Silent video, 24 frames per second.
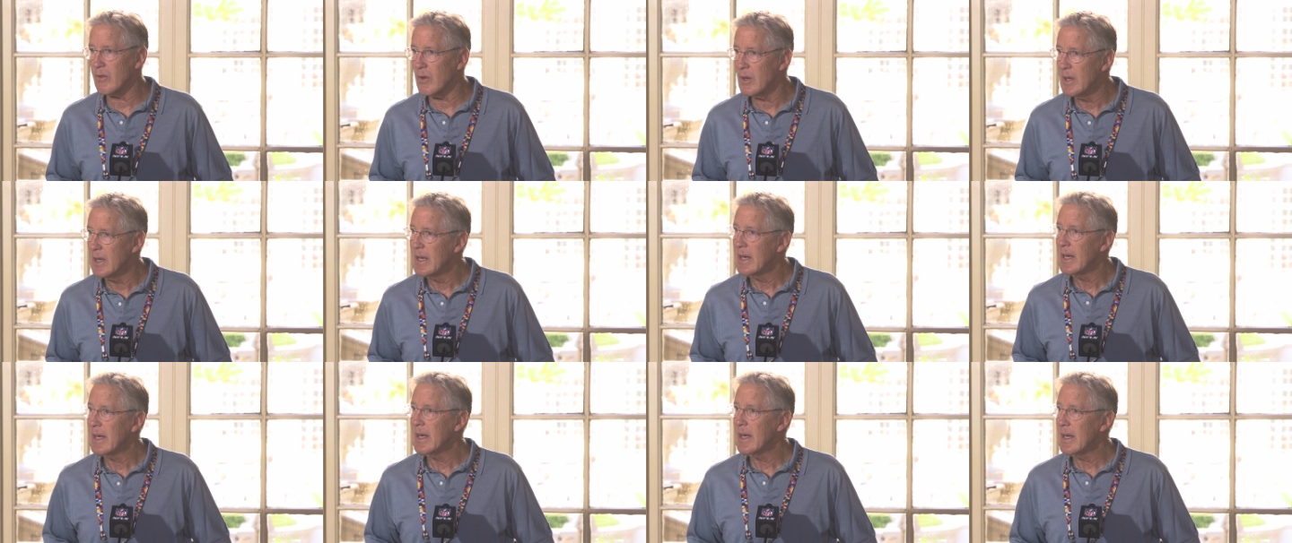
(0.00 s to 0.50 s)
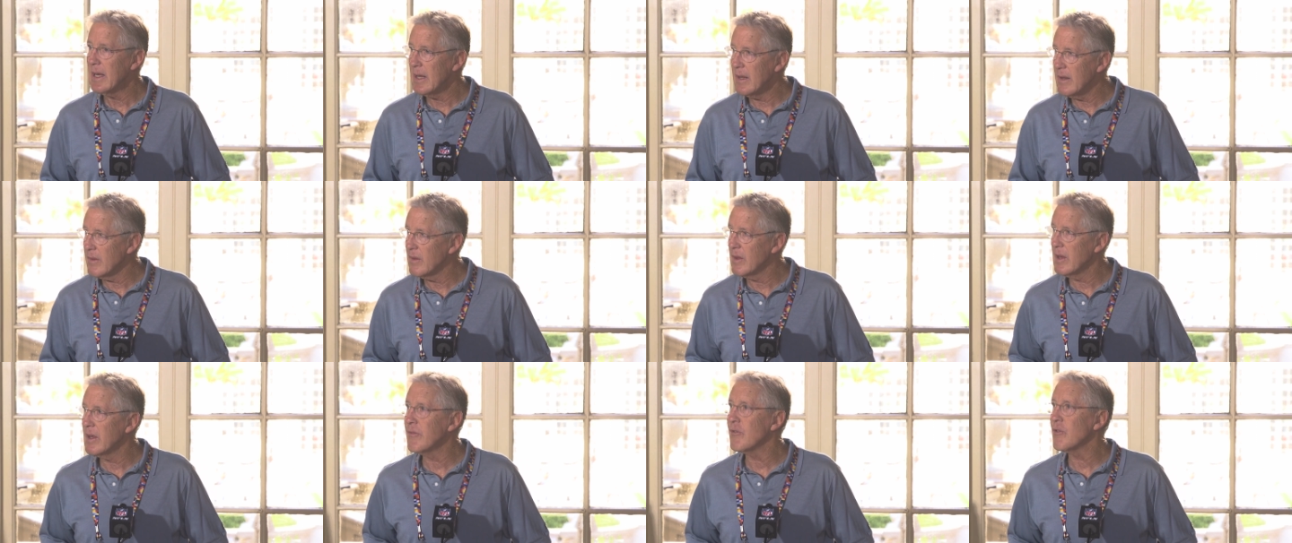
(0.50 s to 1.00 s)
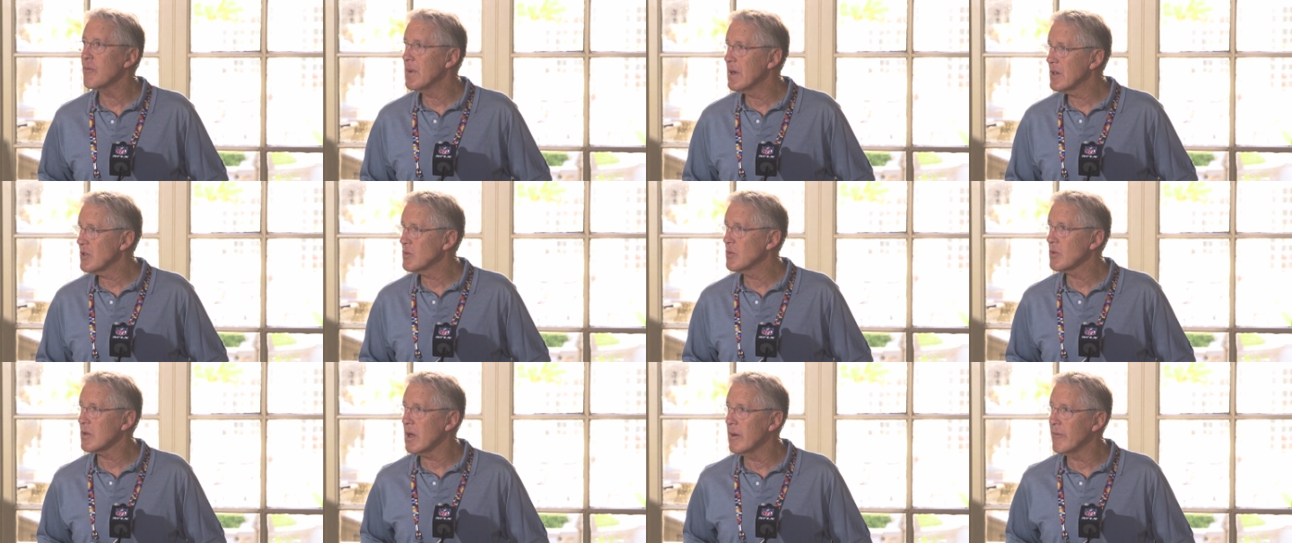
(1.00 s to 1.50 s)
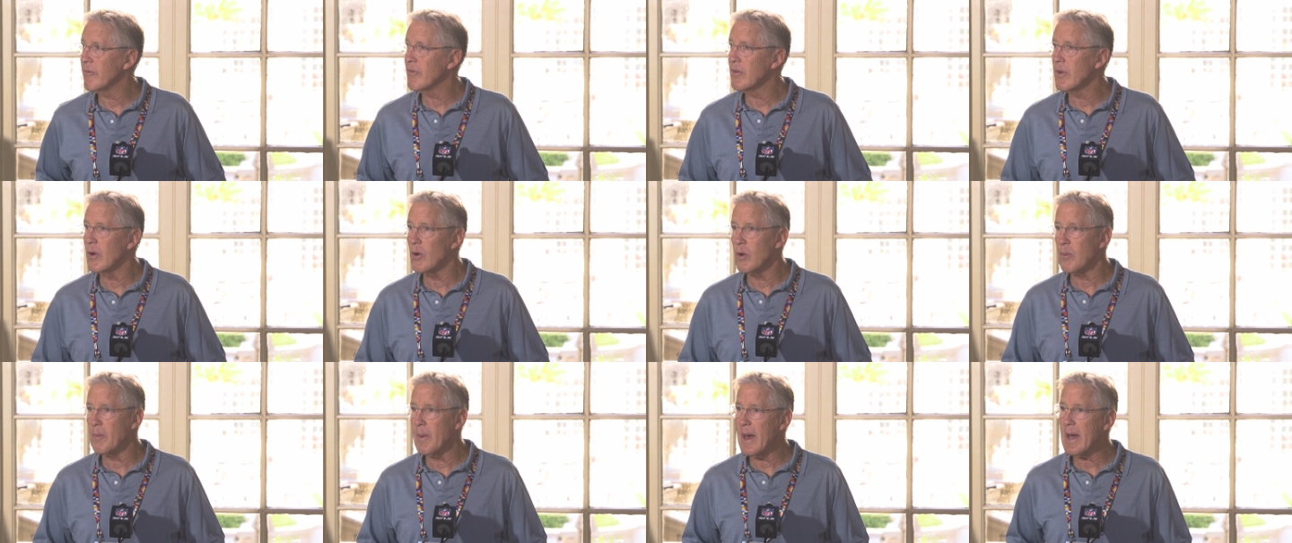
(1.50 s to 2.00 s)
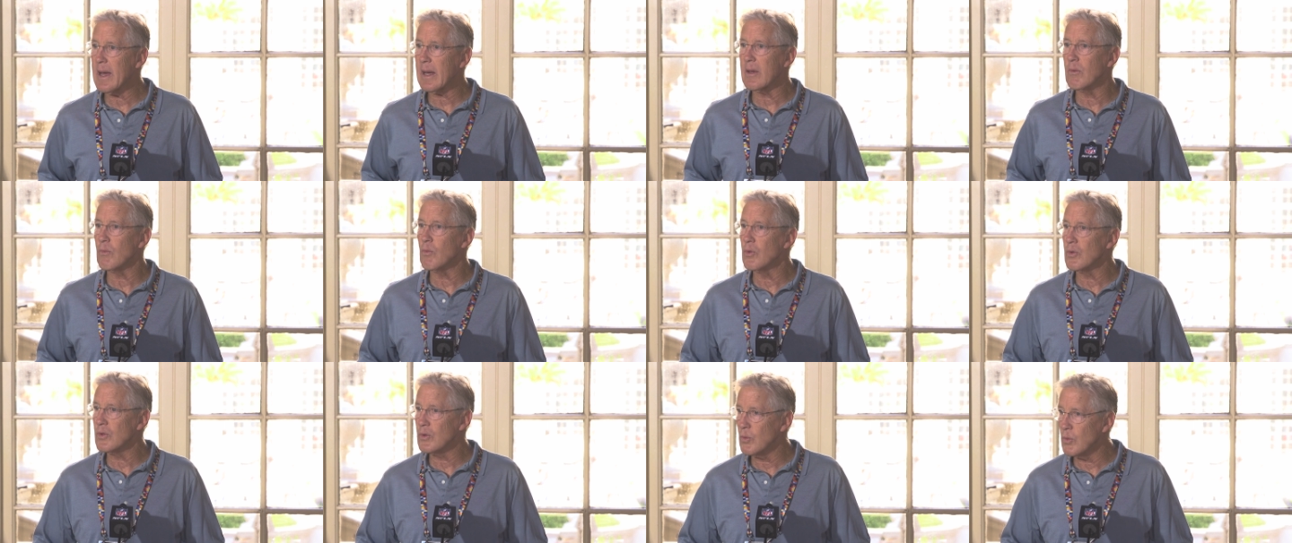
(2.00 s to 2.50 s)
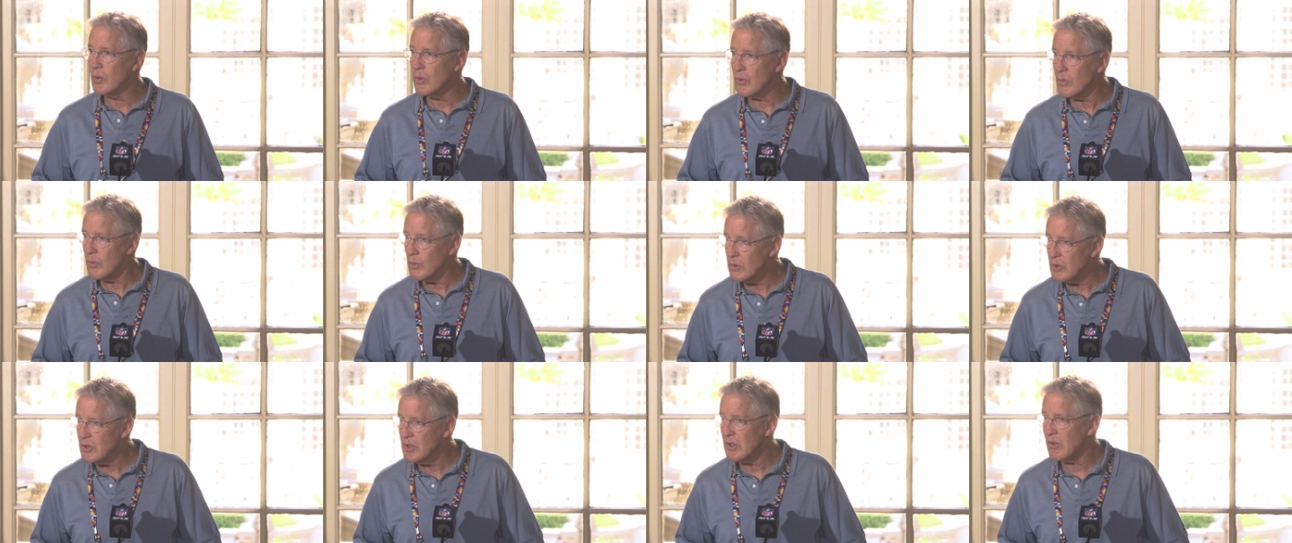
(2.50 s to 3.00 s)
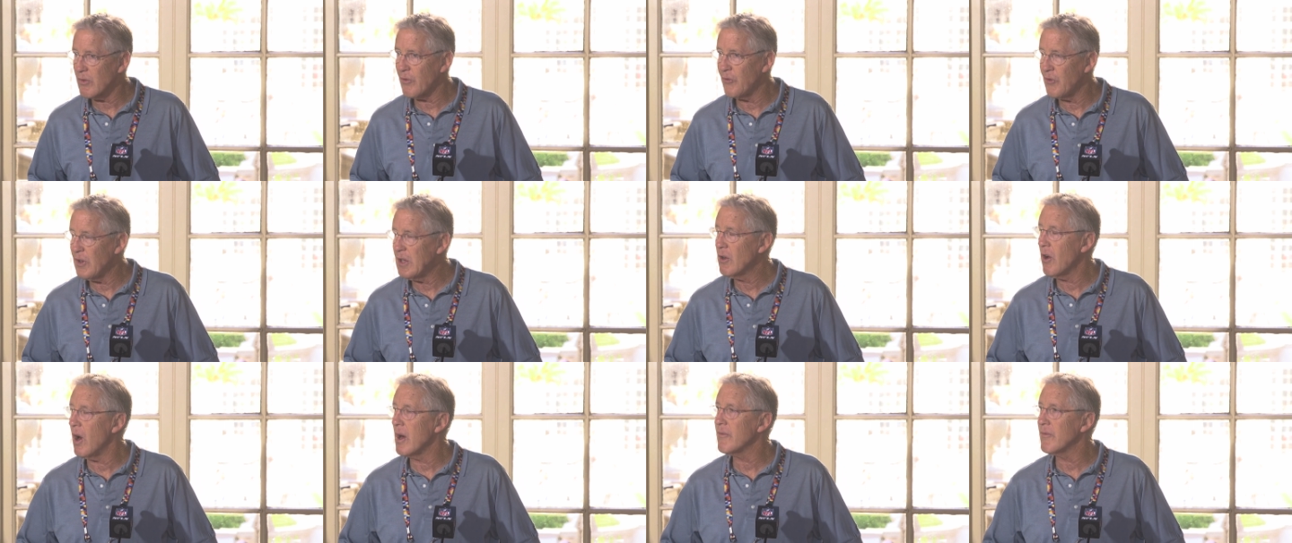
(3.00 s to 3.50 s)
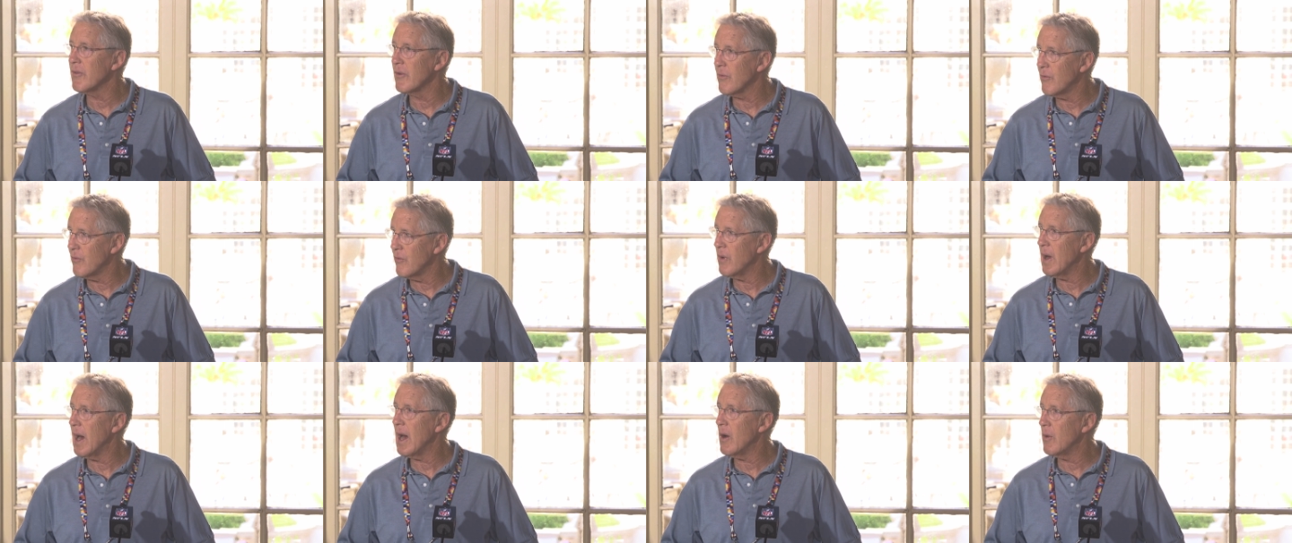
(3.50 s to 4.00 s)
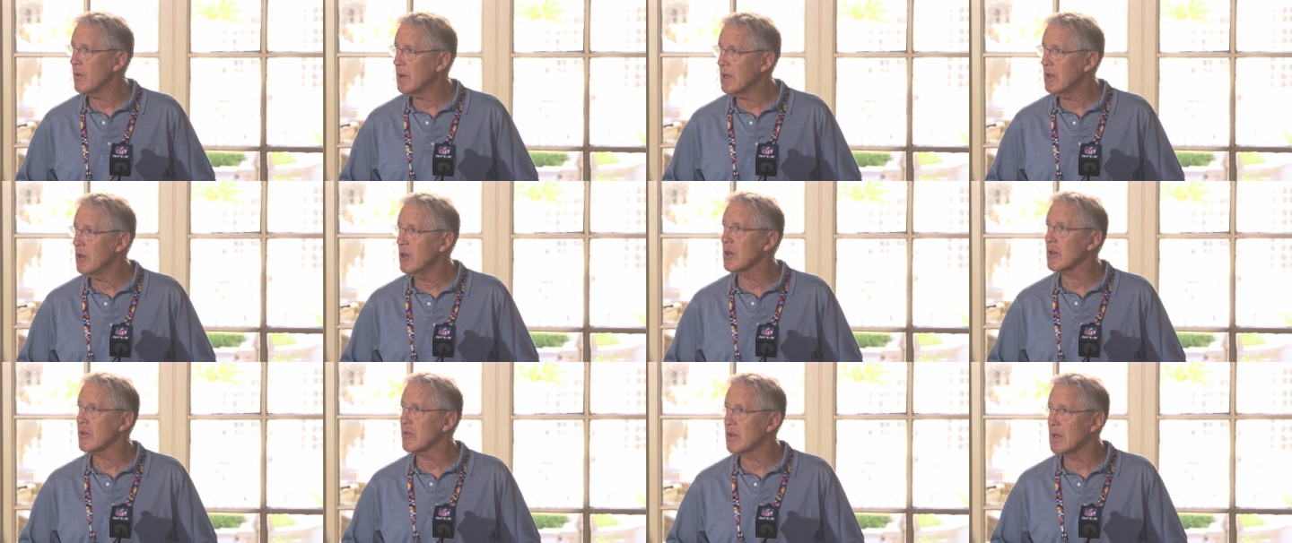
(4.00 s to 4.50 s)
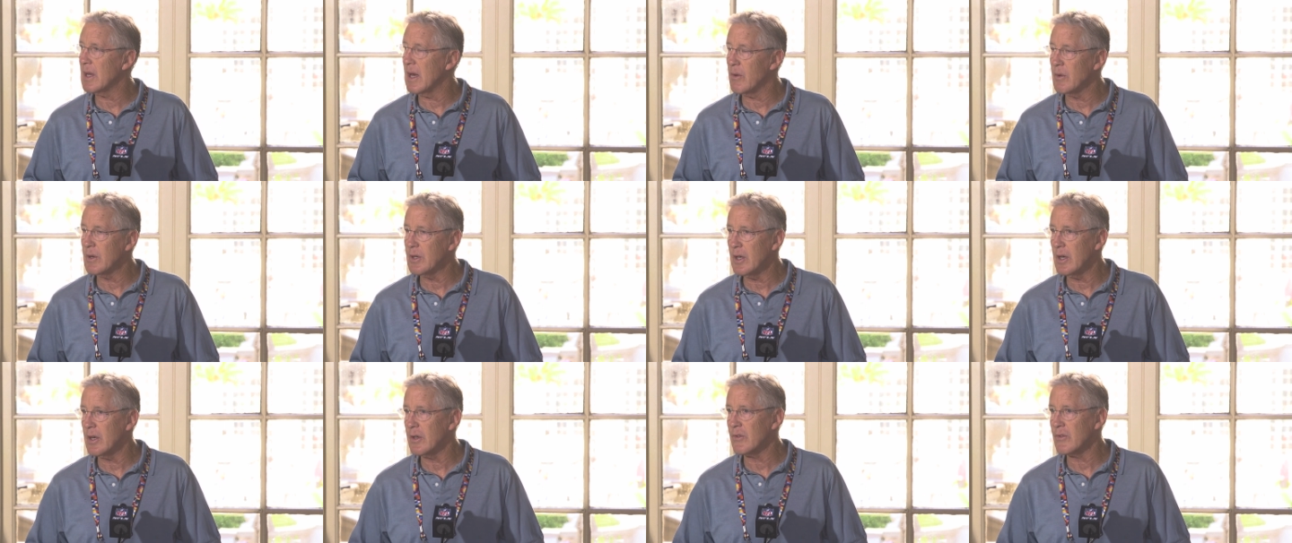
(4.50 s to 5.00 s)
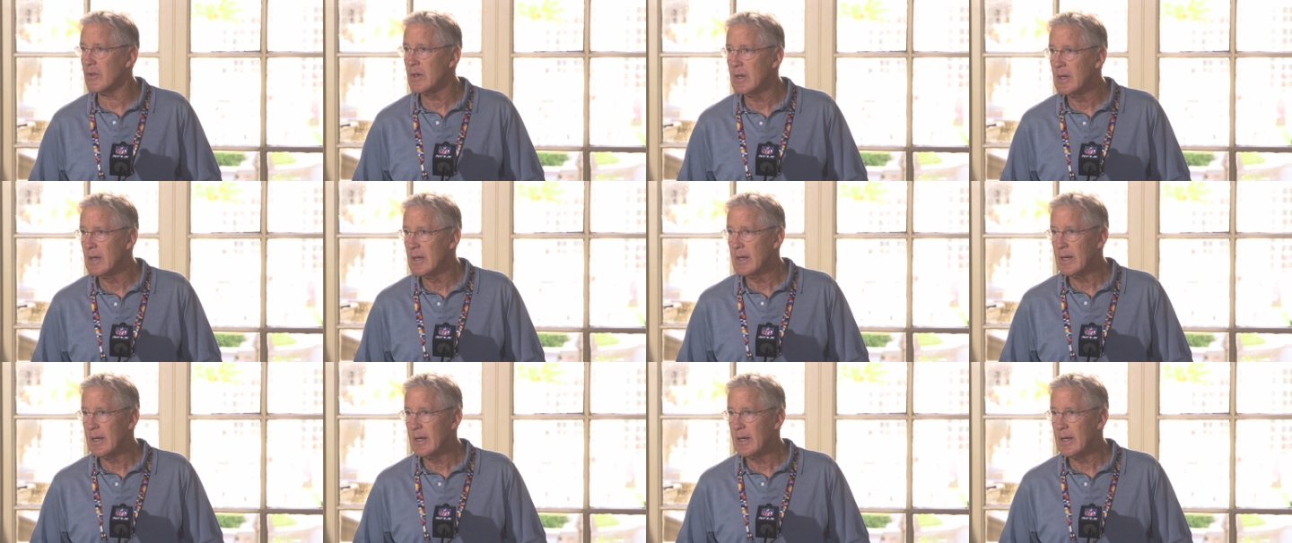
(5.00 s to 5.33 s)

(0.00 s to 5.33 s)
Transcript: So the information will come flowing back, and we'll, we'll, we'll just feed off of how he looks and how he does.